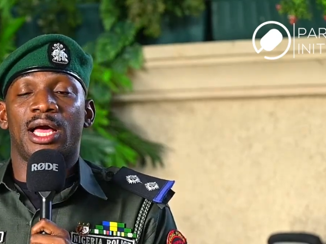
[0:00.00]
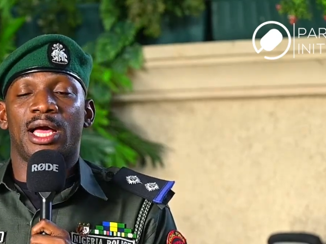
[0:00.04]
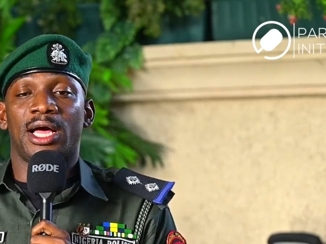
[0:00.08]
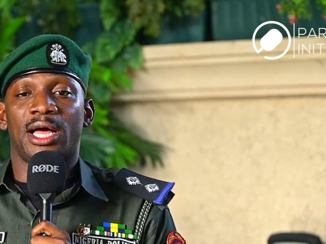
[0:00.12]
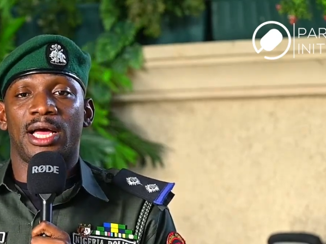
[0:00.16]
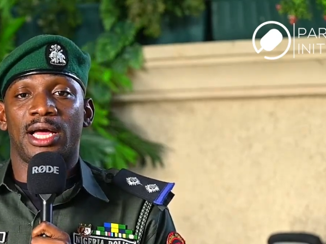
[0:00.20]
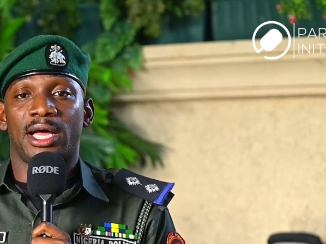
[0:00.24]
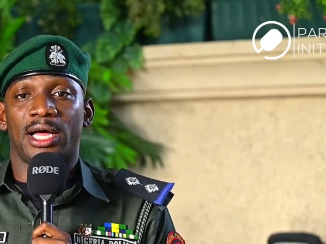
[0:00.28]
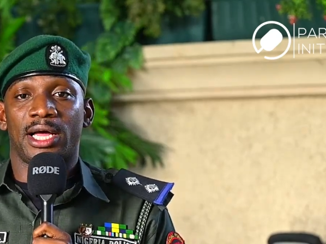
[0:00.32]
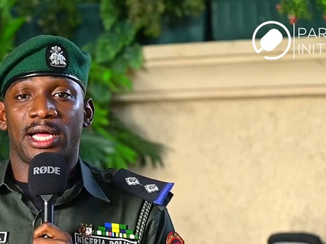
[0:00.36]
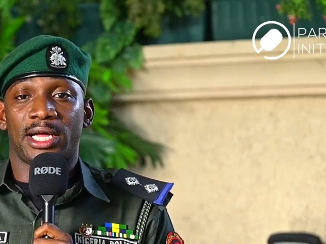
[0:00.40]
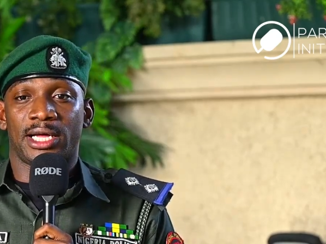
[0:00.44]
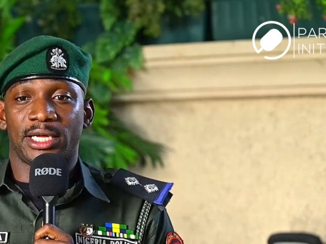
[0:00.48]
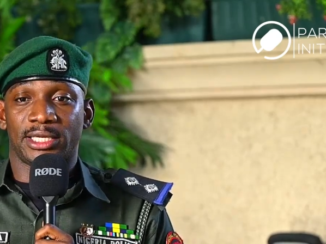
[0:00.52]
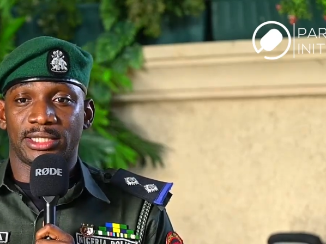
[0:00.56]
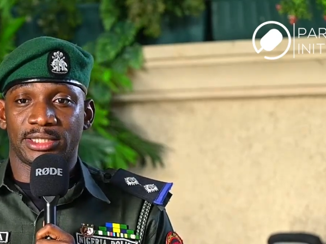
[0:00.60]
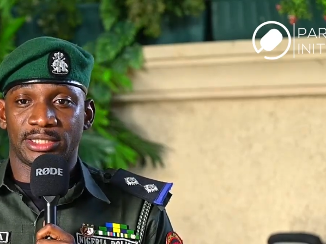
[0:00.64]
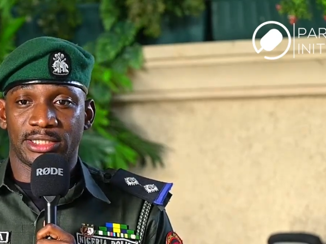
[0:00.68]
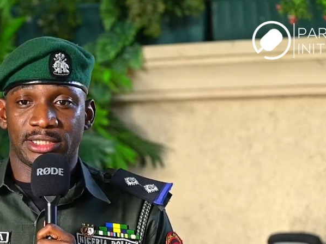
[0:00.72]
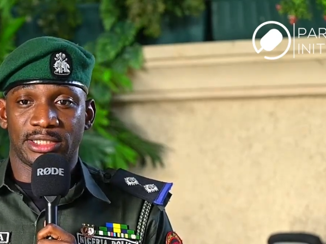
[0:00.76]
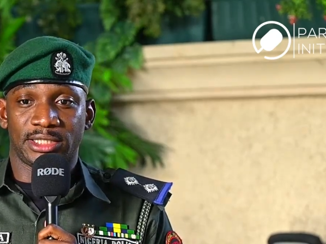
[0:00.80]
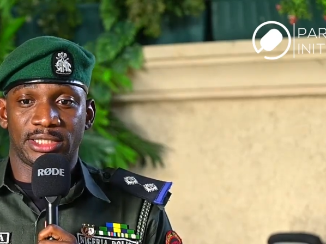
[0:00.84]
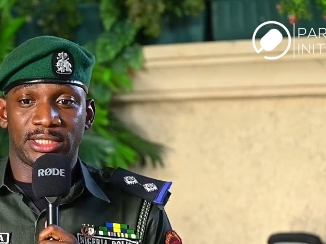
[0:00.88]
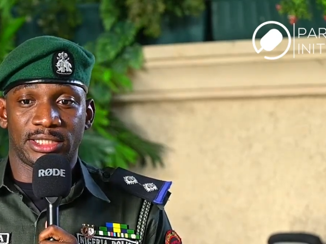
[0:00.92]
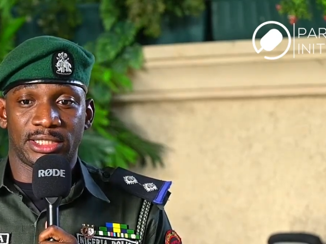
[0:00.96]

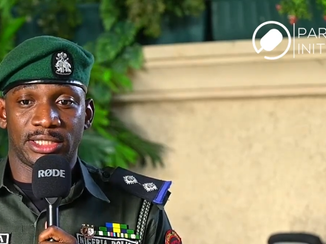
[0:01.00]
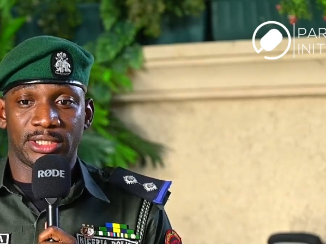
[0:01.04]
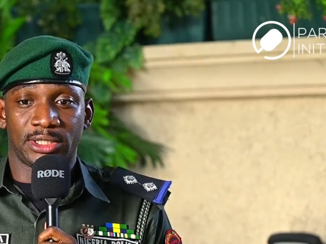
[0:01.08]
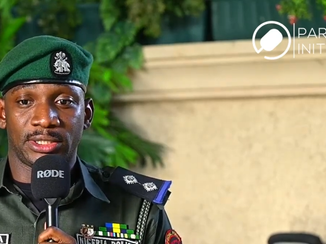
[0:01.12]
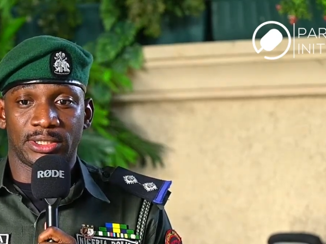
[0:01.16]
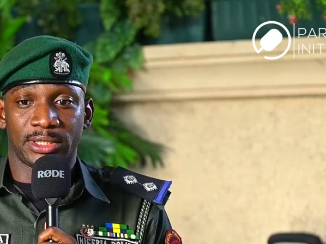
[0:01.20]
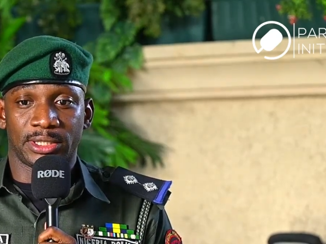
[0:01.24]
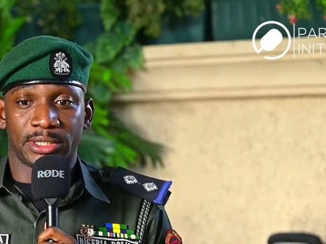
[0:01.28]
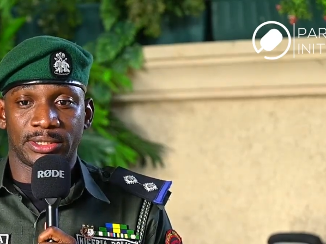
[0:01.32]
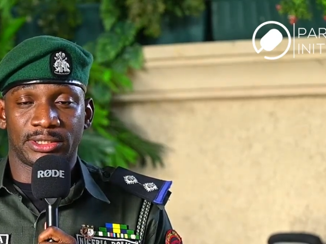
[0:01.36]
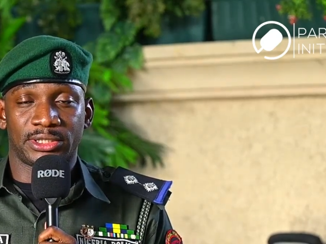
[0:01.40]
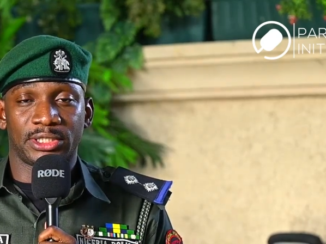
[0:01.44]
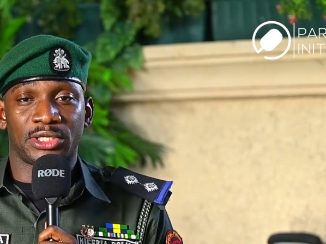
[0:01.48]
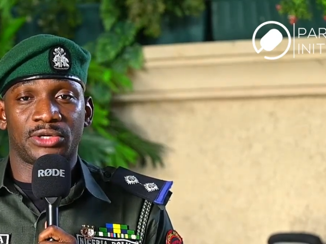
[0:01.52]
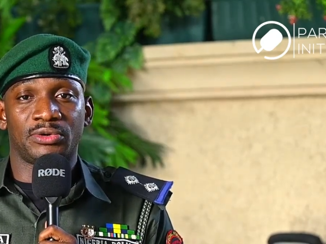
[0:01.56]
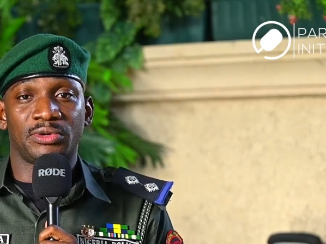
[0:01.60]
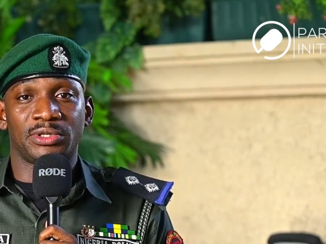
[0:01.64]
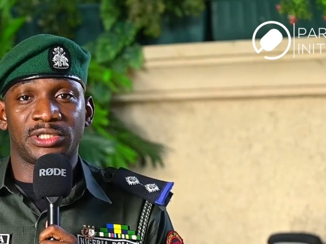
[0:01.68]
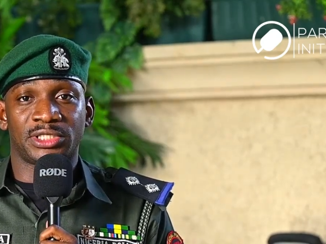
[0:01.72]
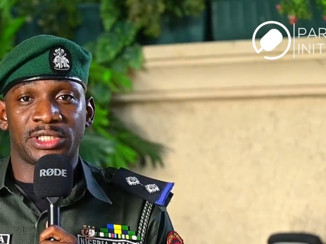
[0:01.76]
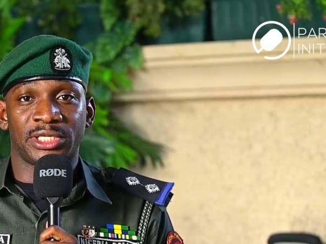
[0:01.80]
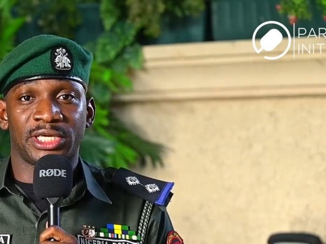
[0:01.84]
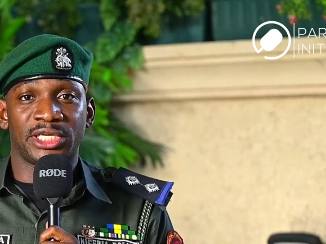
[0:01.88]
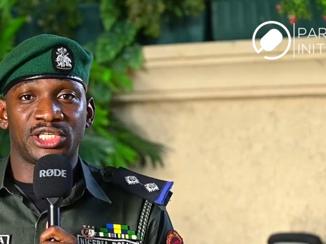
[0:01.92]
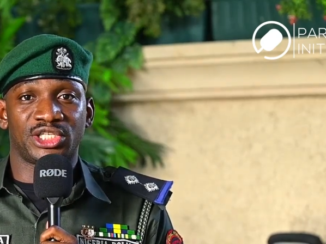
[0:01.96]
the
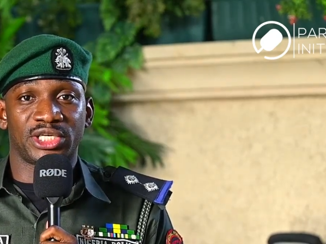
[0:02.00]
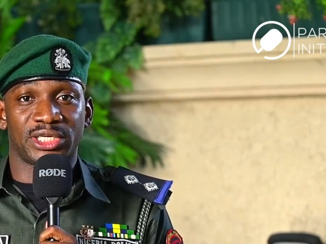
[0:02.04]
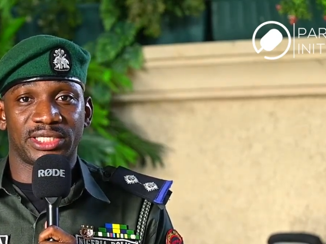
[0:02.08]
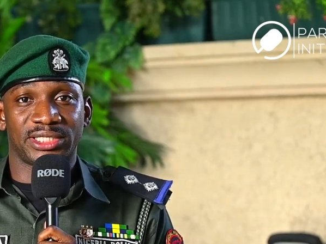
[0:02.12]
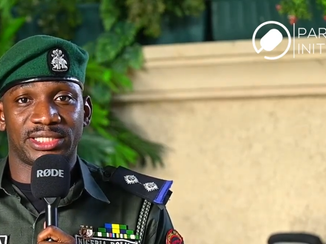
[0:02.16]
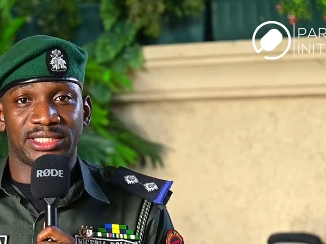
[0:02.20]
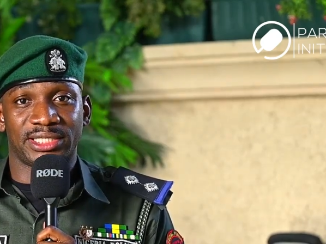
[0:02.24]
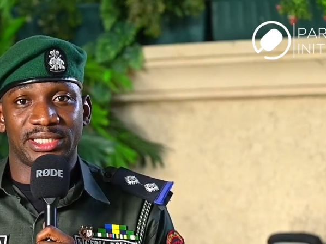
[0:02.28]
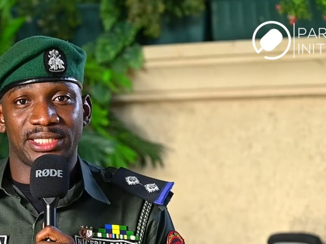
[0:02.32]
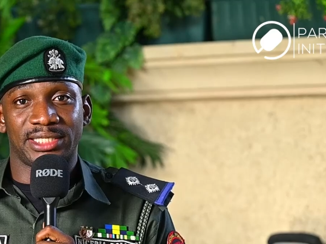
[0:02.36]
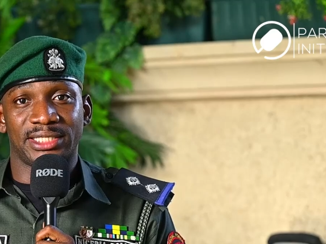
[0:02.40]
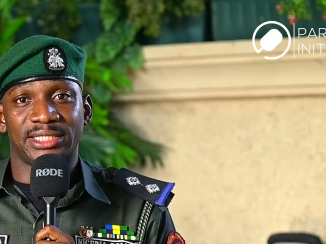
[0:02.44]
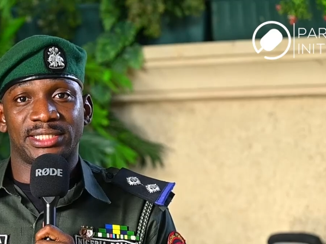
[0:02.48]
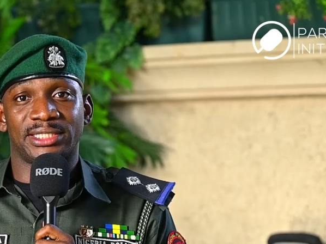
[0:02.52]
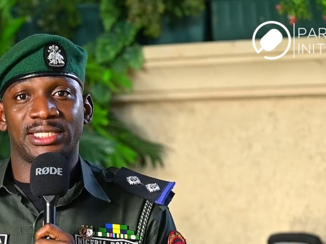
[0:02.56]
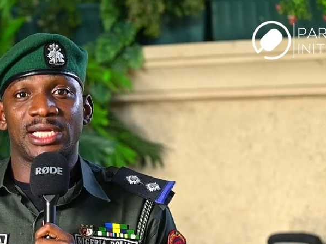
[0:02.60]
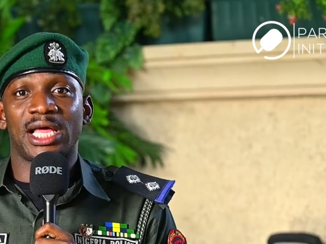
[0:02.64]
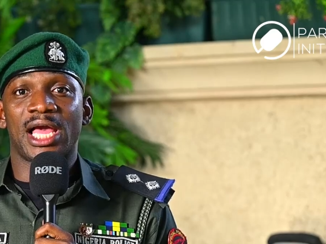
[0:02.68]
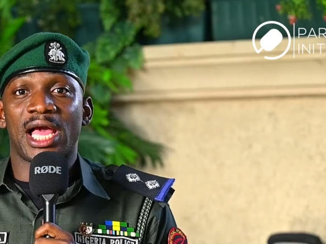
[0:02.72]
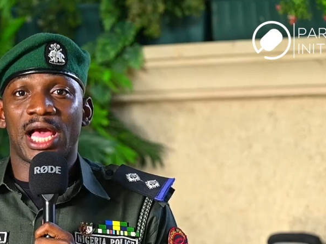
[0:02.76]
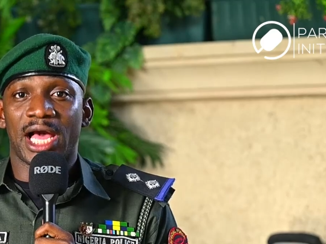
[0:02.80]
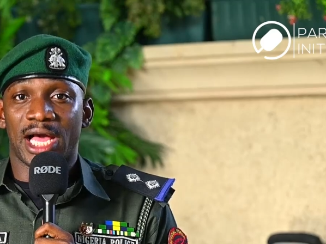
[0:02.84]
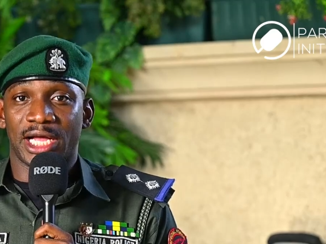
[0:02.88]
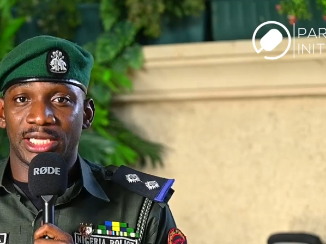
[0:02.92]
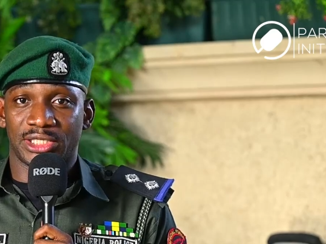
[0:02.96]
security agencies
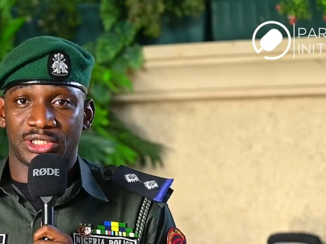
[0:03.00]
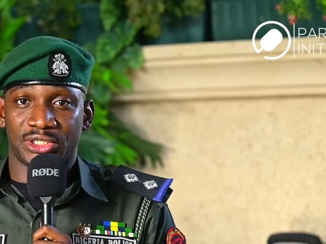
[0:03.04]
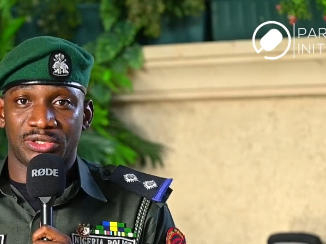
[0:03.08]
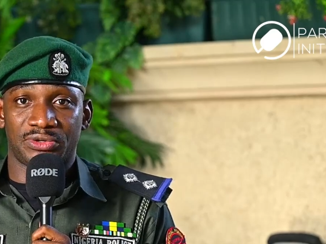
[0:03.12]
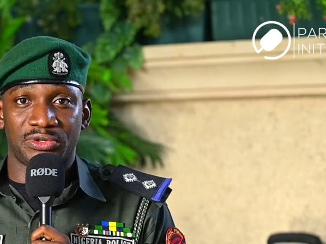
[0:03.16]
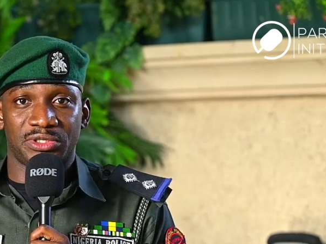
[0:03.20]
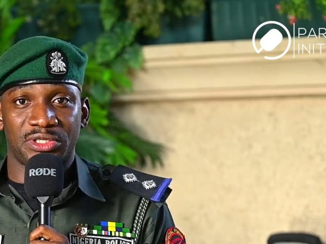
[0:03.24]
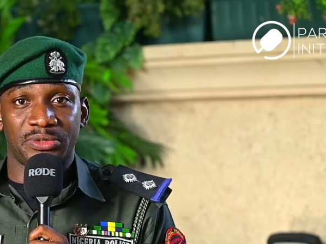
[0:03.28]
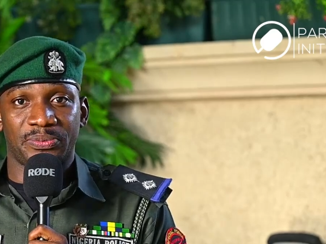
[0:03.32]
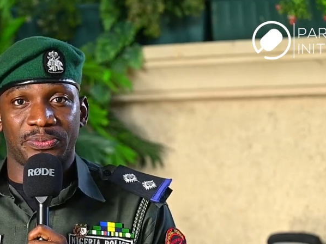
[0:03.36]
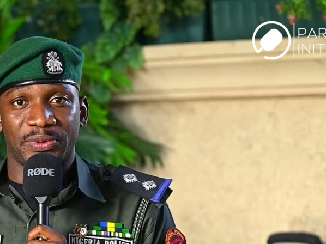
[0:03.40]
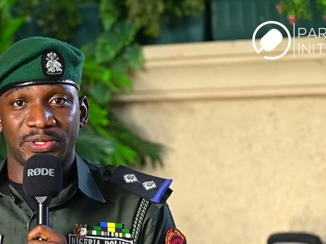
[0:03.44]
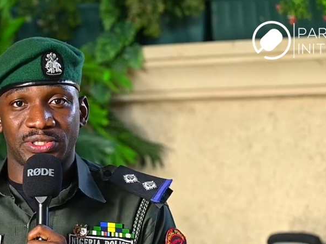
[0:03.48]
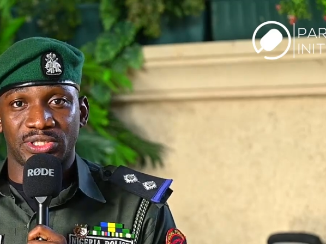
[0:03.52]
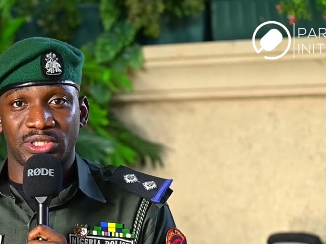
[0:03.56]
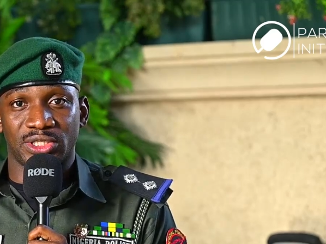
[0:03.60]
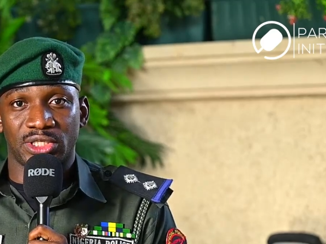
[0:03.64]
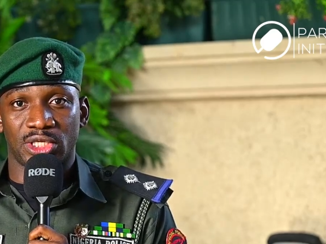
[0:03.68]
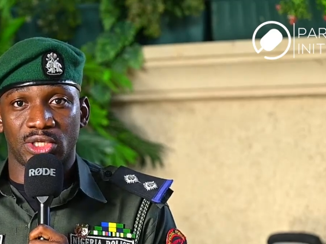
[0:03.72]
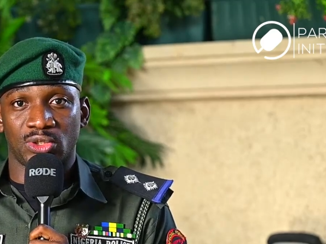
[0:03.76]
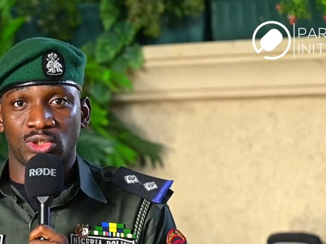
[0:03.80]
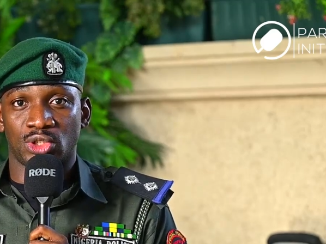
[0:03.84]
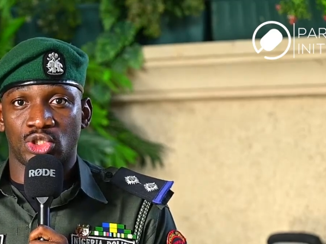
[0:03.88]
and security personnel.